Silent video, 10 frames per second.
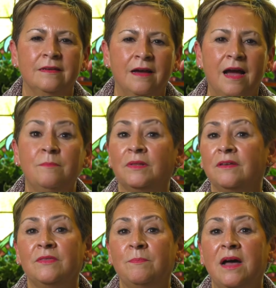I
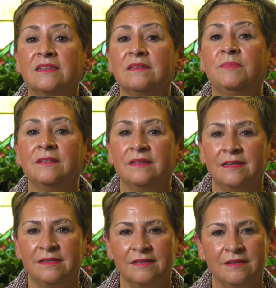believe the
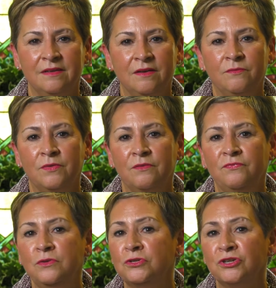possibilities for the
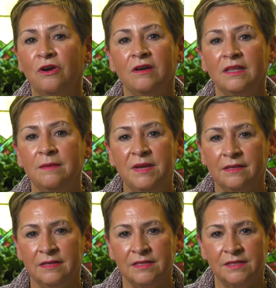future are
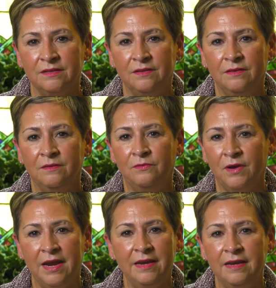limitless for
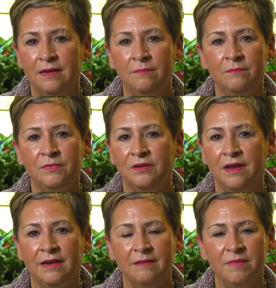A&M
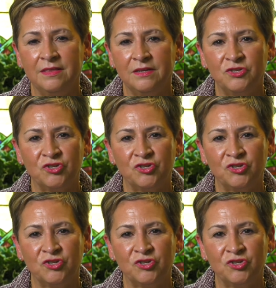United Methodist